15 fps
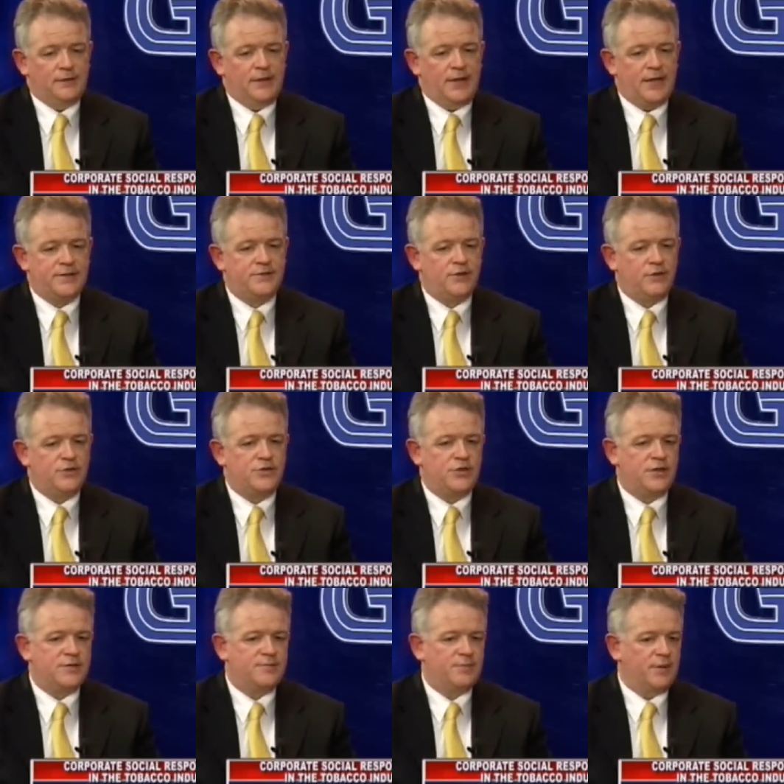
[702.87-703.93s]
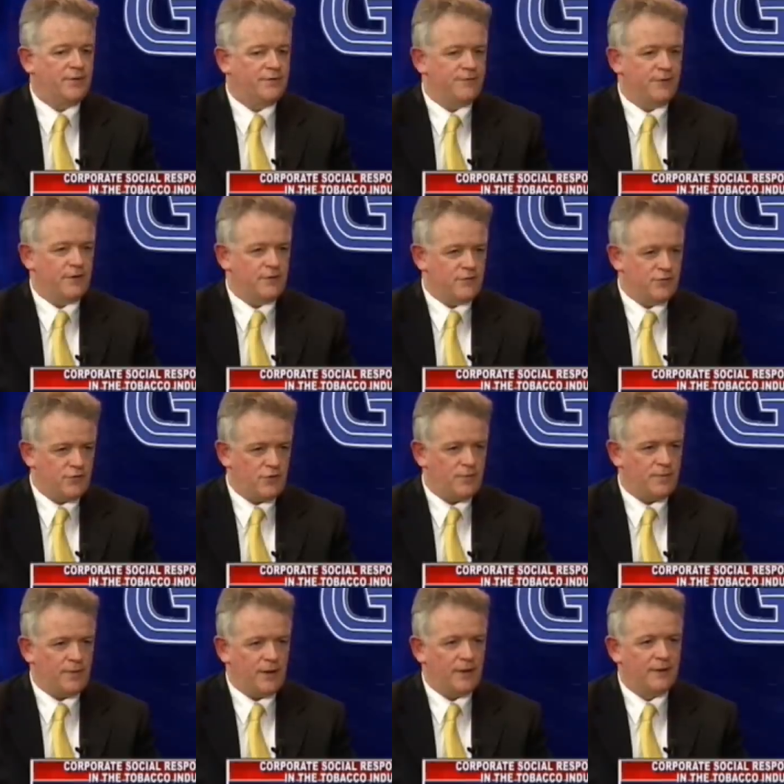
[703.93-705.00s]
That's not just being
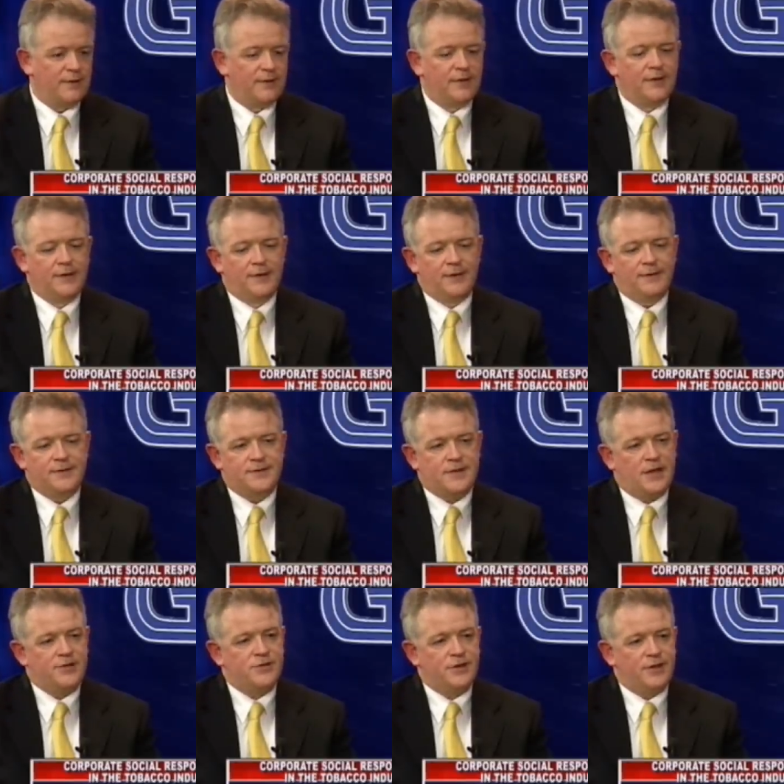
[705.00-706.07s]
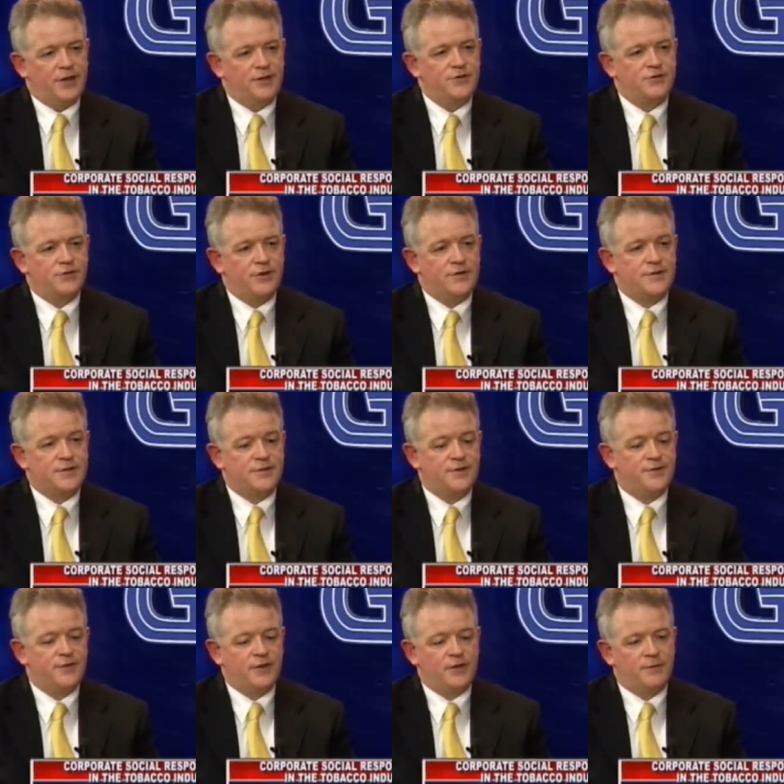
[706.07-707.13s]
philanthropic. There's actually an interest, because
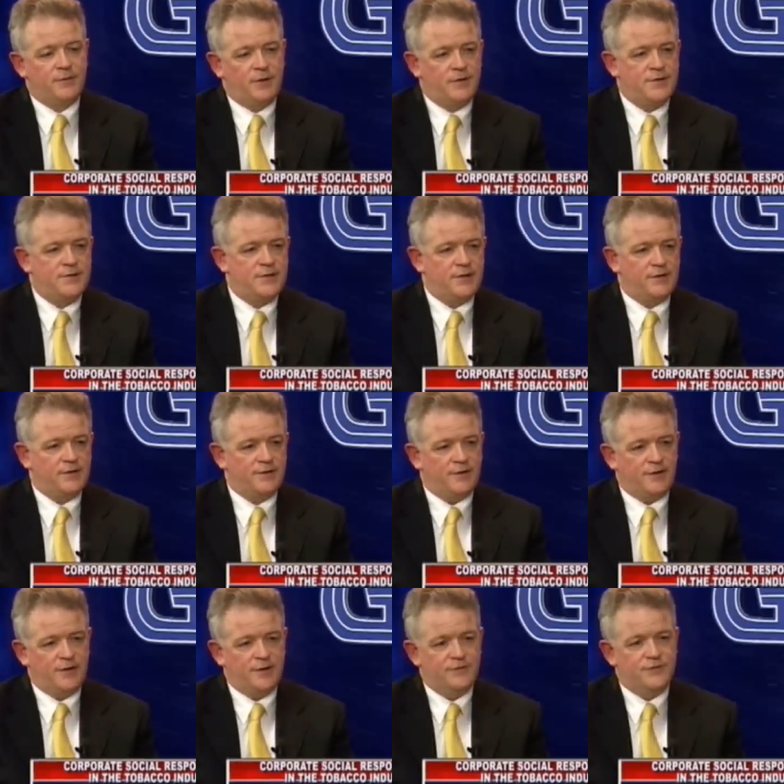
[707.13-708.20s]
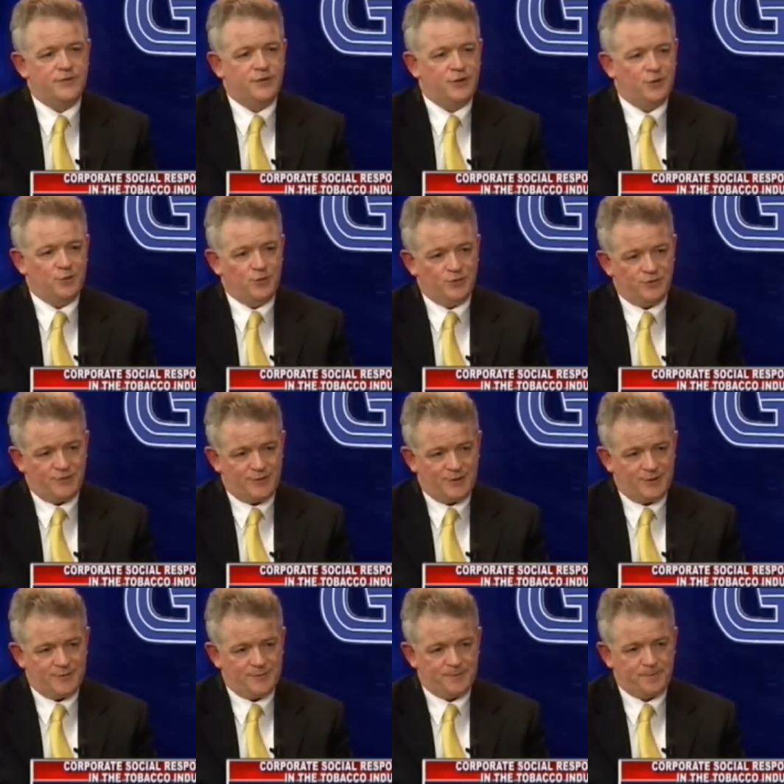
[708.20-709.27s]
if the community thrives, you will
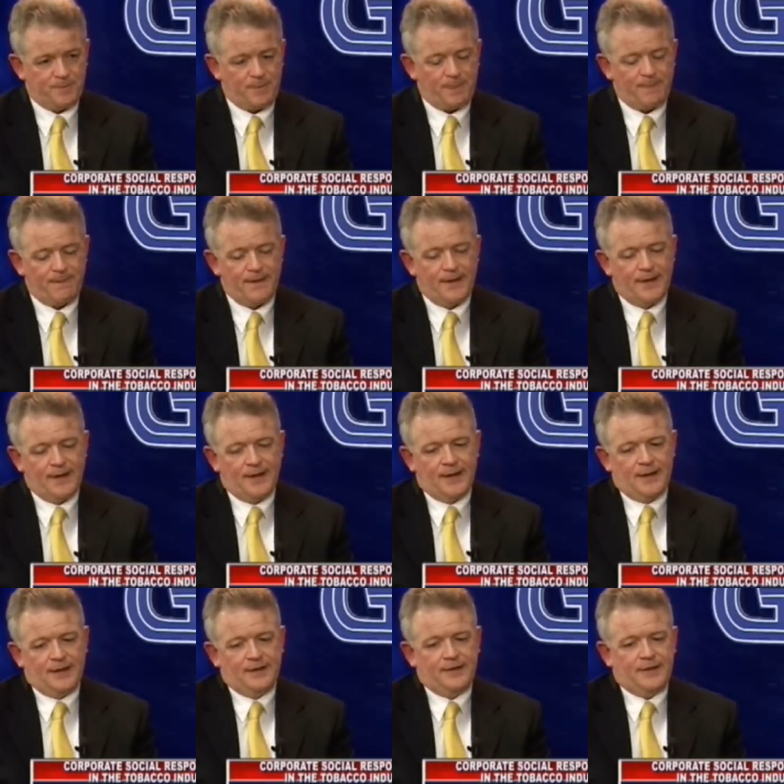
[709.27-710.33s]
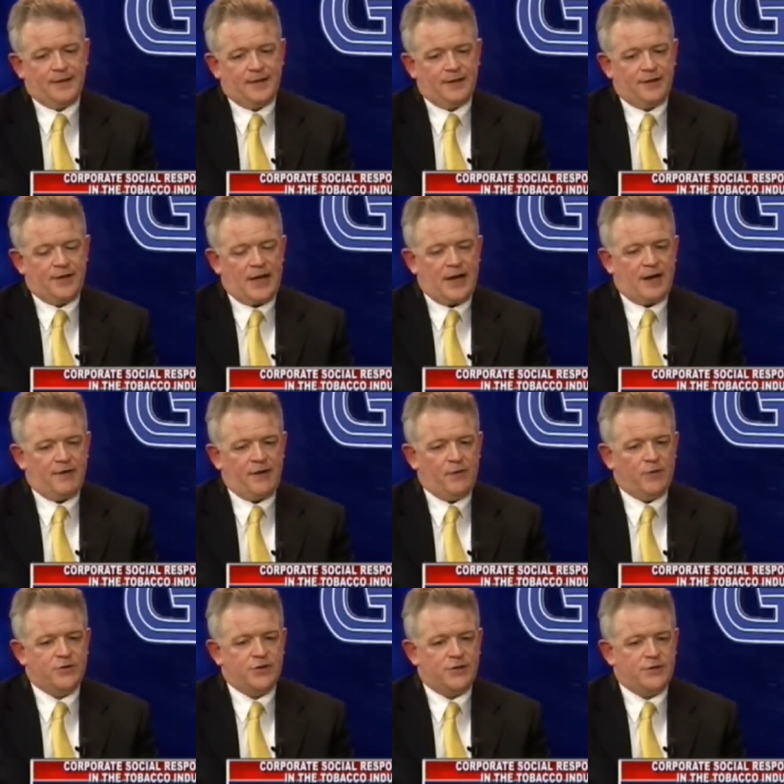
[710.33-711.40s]
thrive. The other area
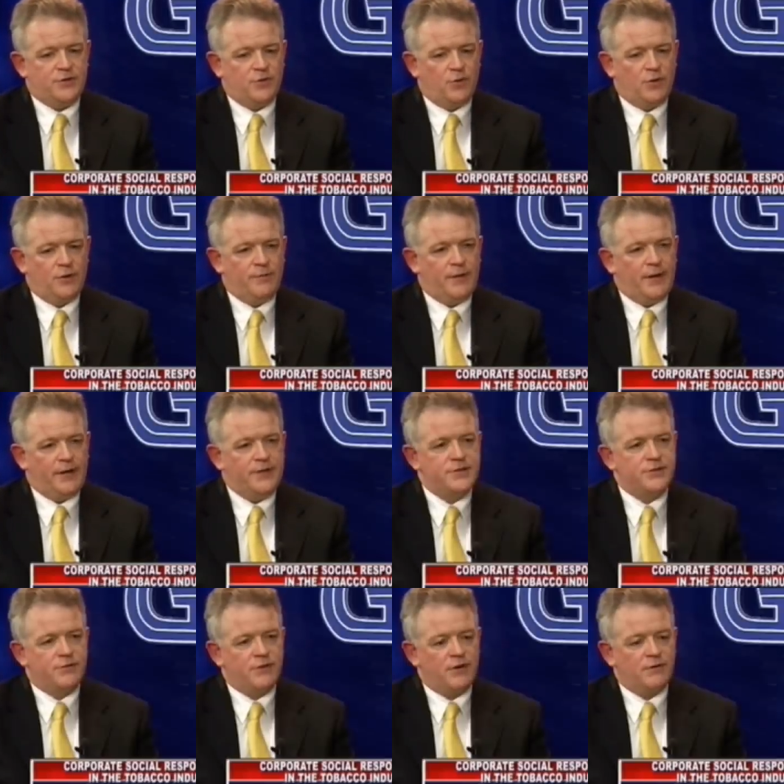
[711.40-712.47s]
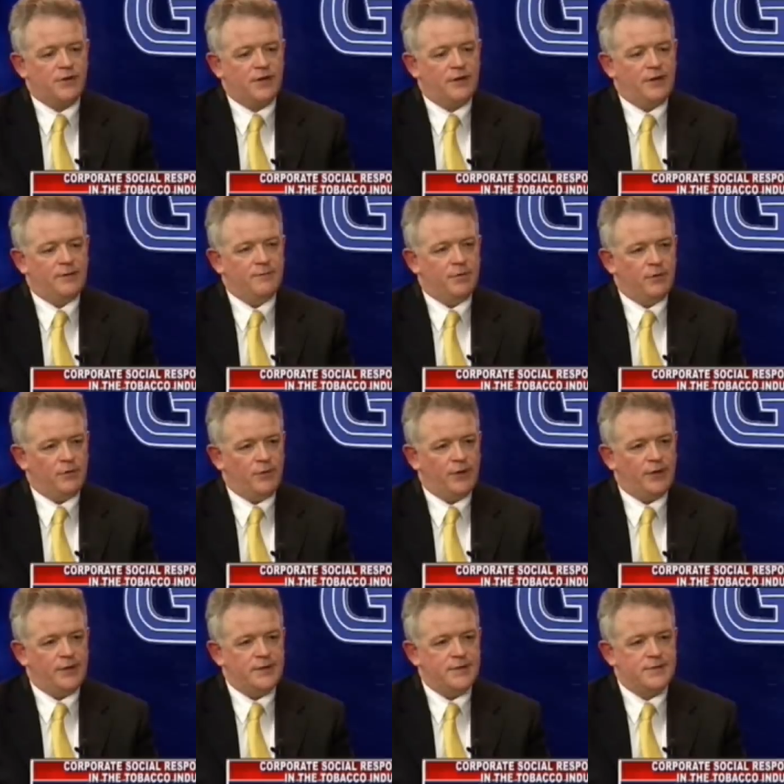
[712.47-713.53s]
which I talk about is your own
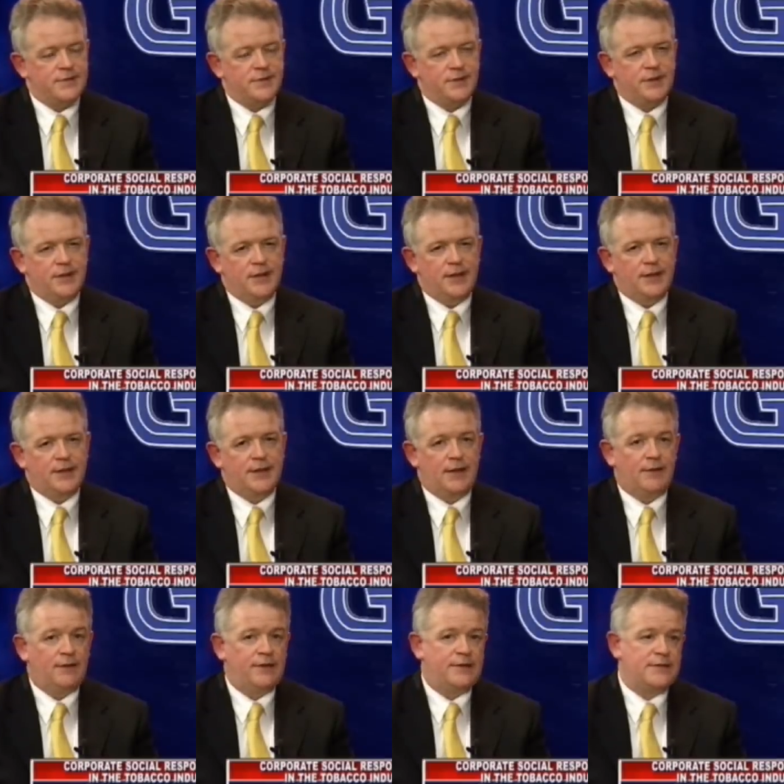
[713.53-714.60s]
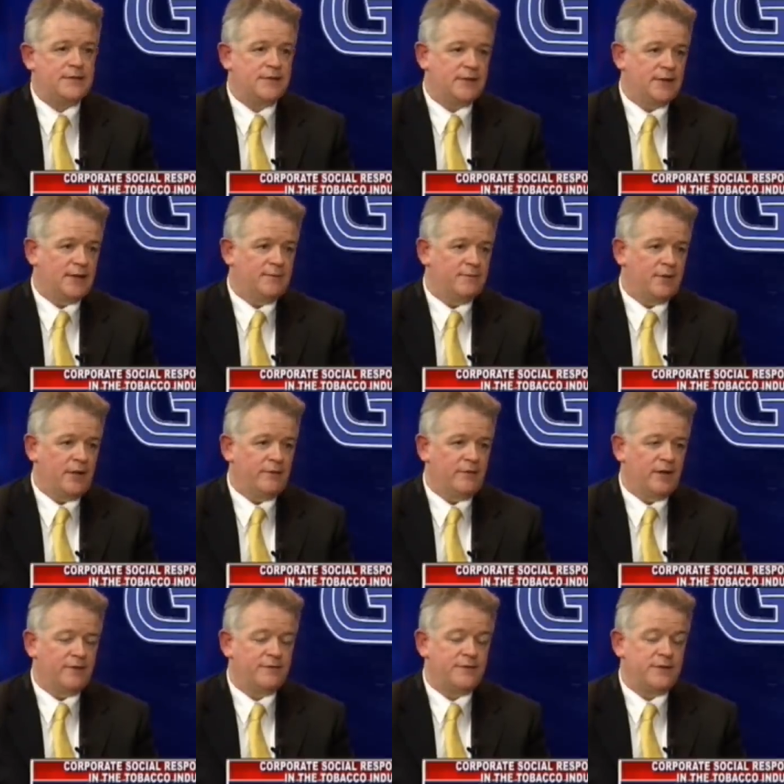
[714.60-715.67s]
employees. Currently today in
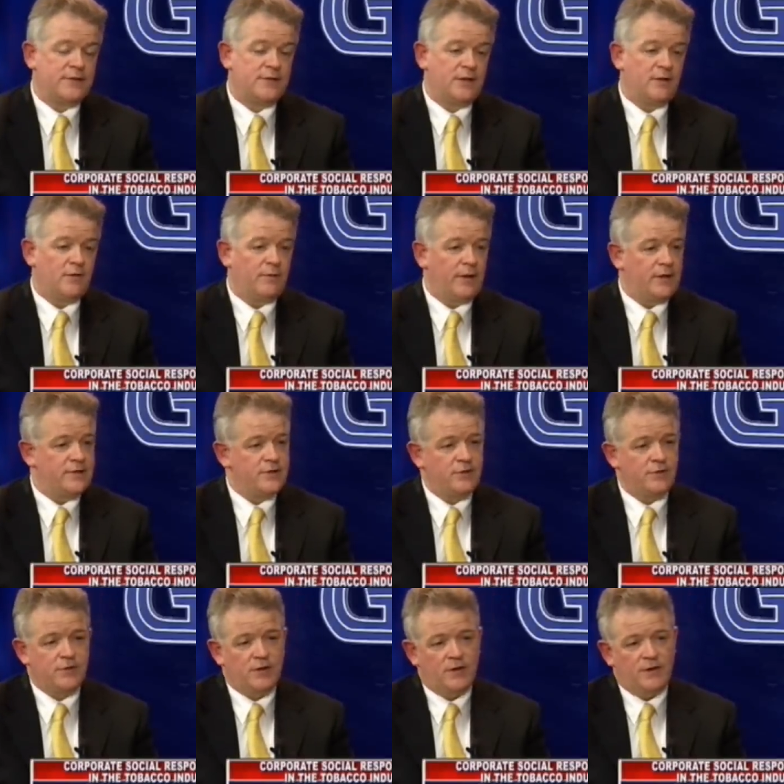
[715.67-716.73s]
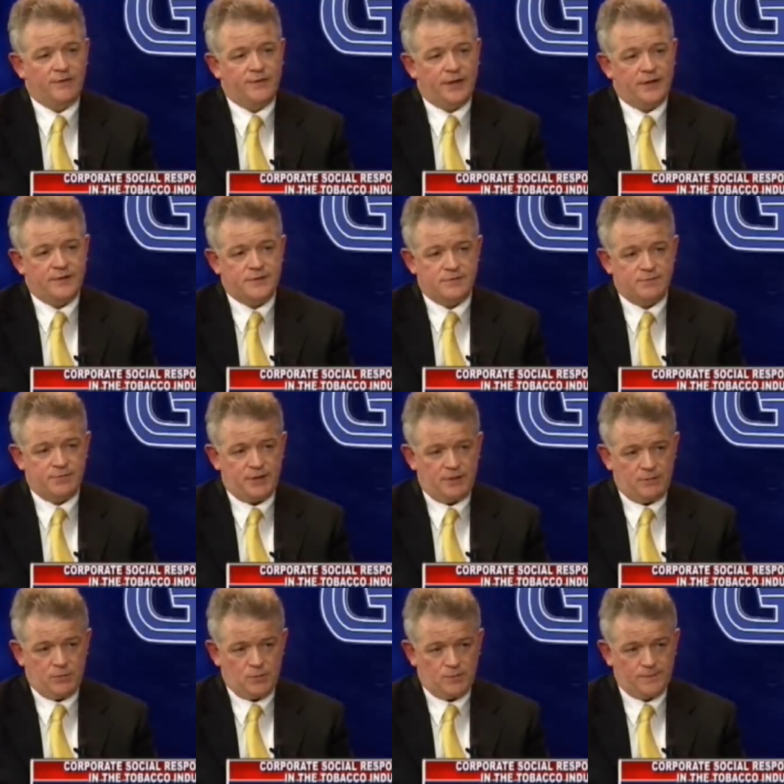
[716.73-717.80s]
PMFDC we're about 2,500 people.